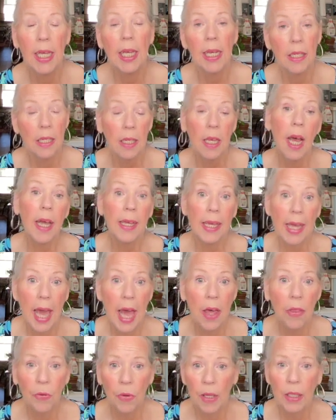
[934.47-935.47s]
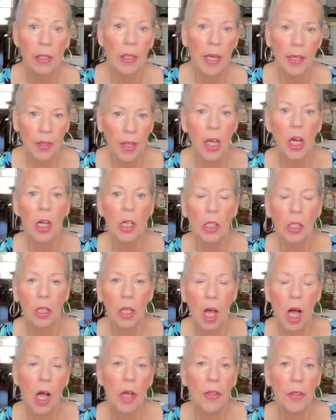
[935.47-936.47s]
It's got gathering like
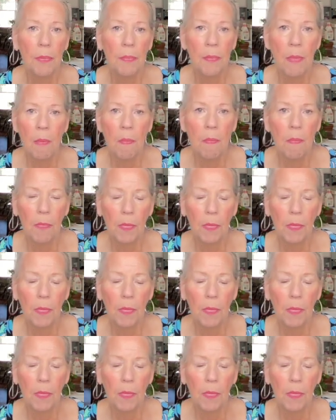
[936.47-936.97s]
all the